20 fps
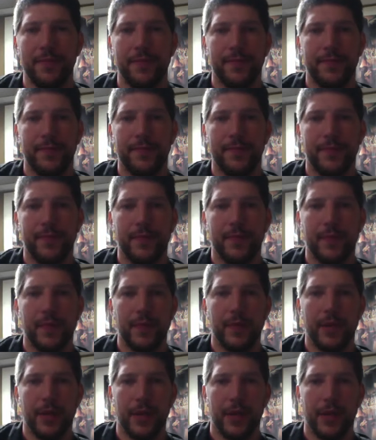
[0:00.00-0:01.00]

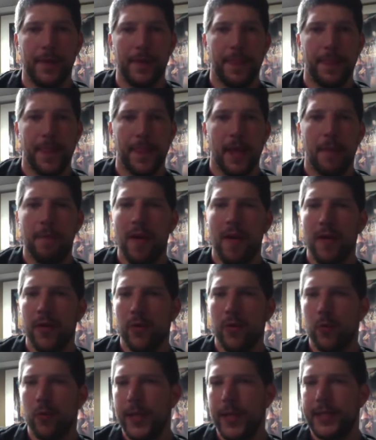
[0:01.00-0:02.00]
And part of
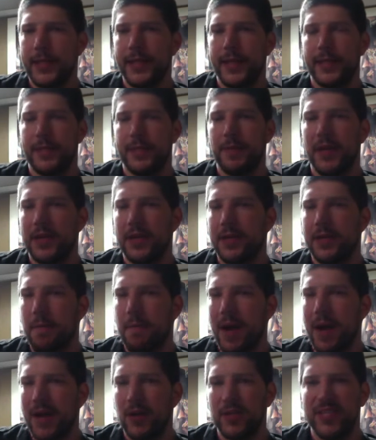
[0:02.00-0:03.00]
the reason is because the
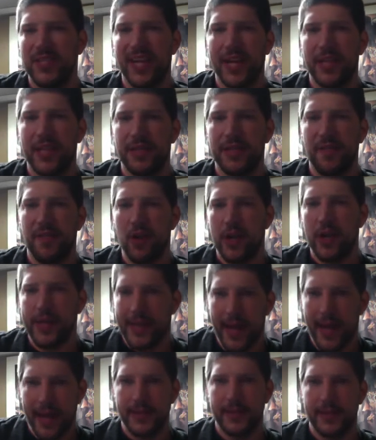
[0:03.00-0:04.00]
minor second's very
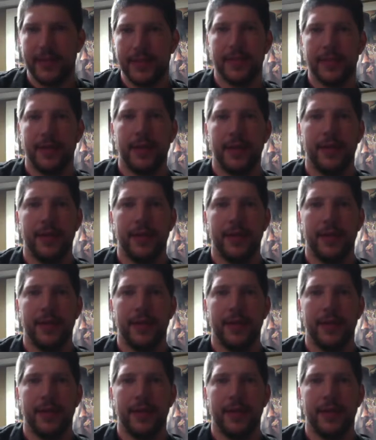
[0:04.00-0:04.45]
tense.